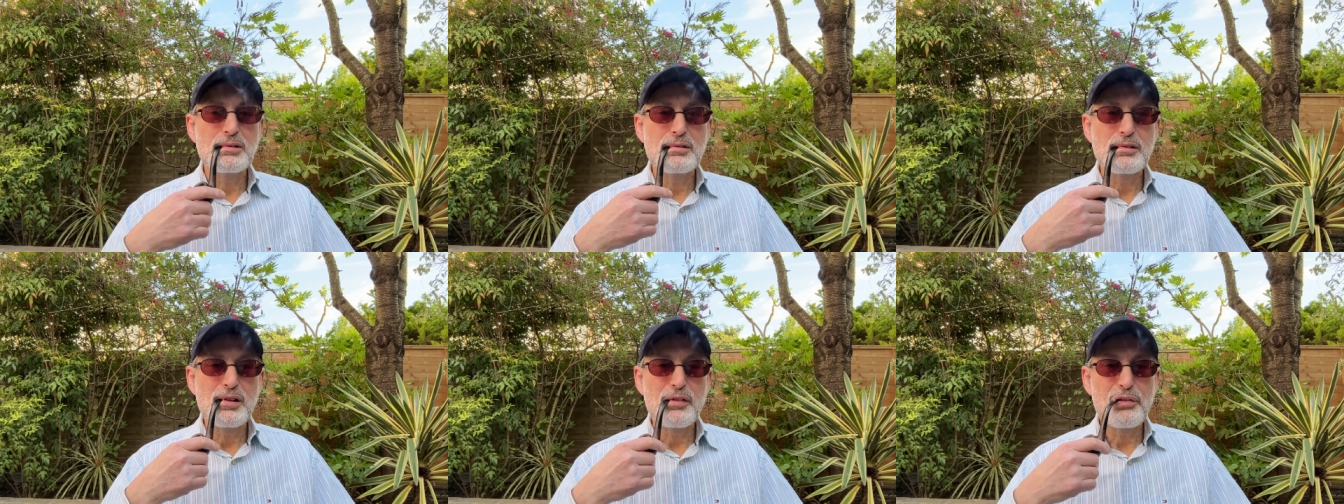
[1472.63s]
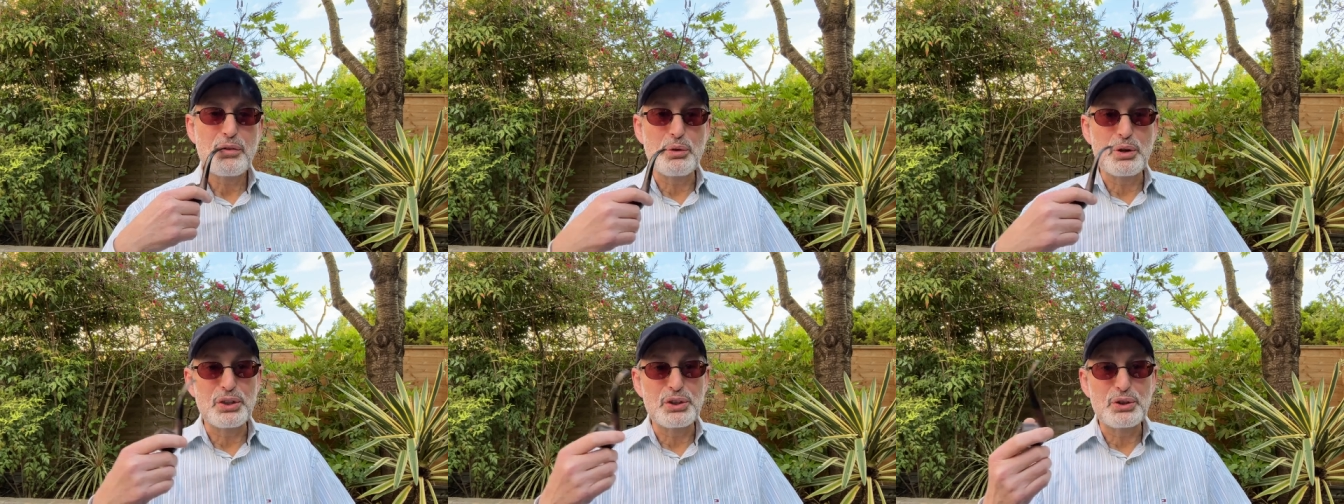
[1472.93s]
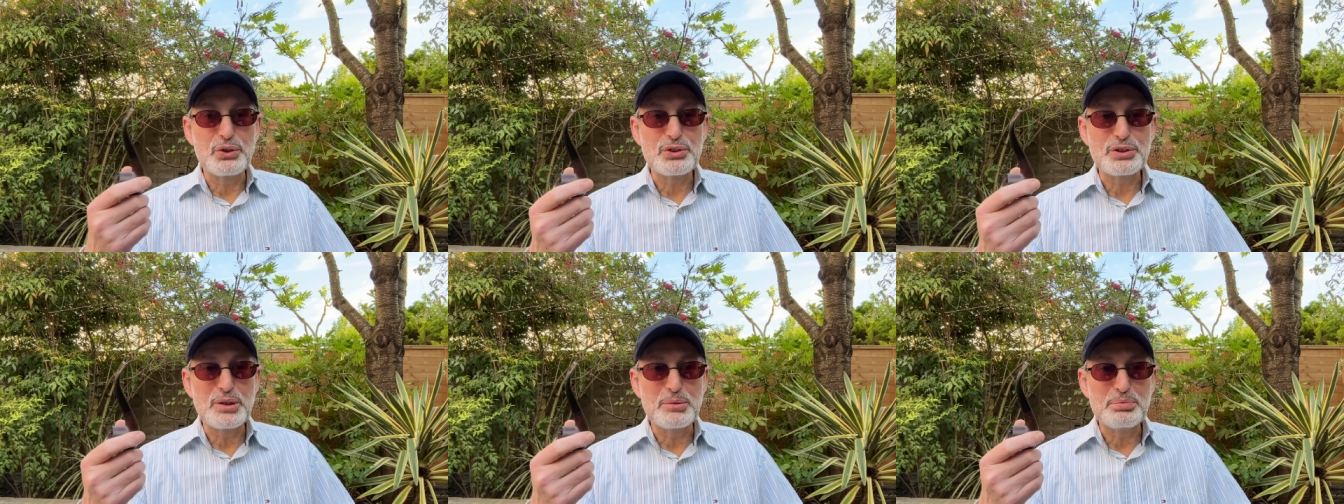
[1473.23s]
If you want to
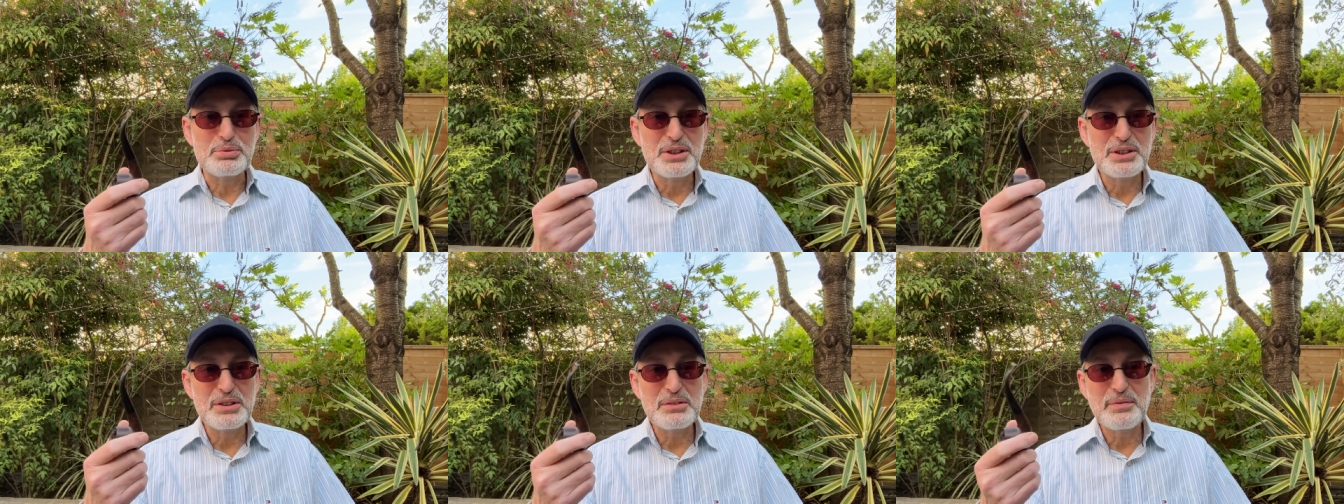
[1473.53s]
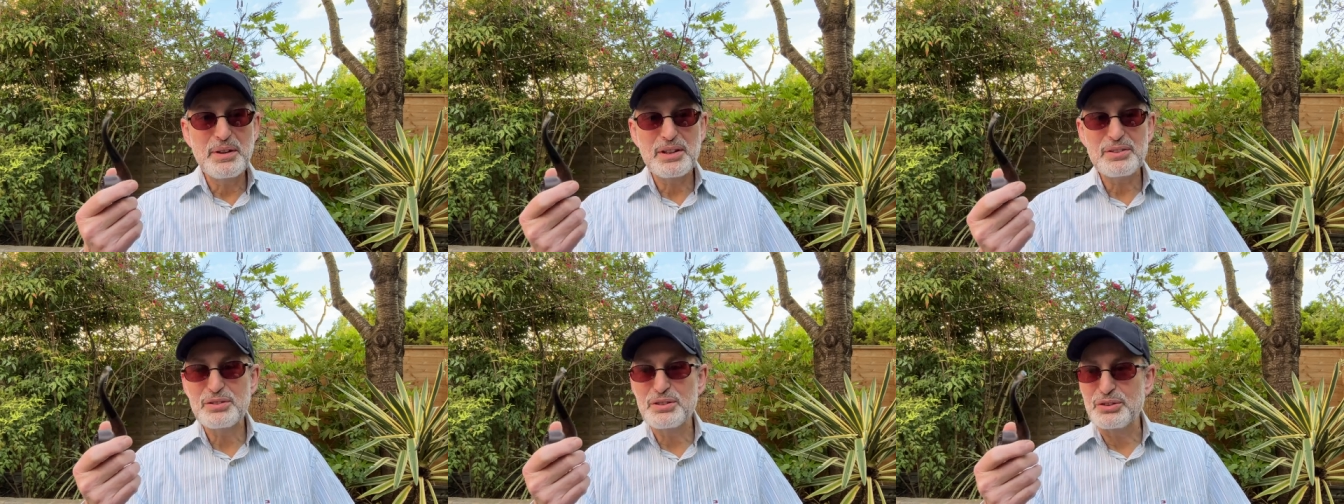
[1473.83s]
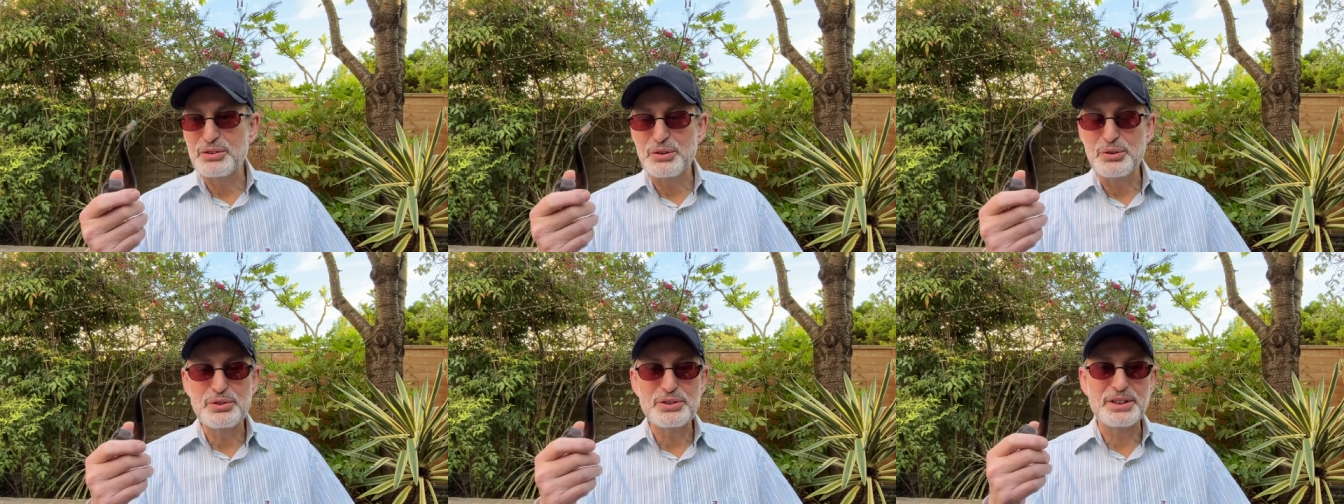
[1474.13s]
use the breathing method,
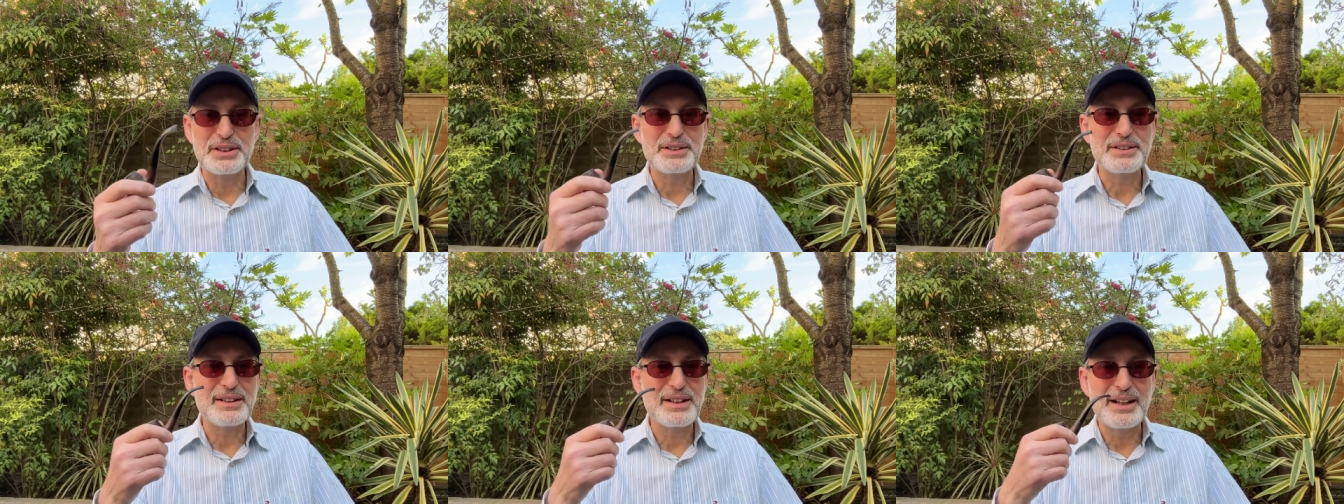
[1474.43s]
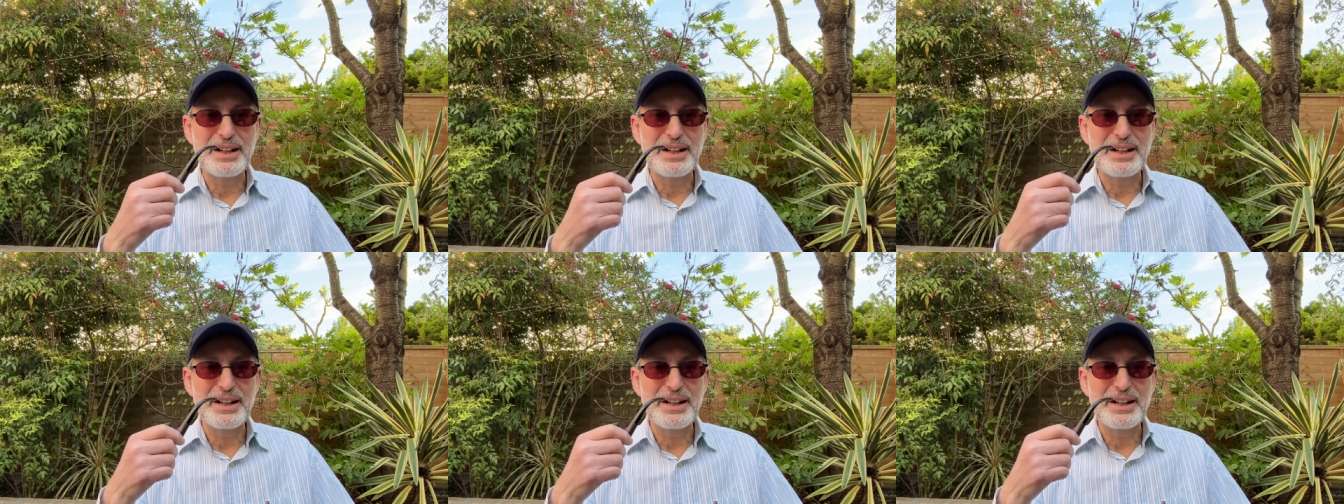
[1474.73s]
use it.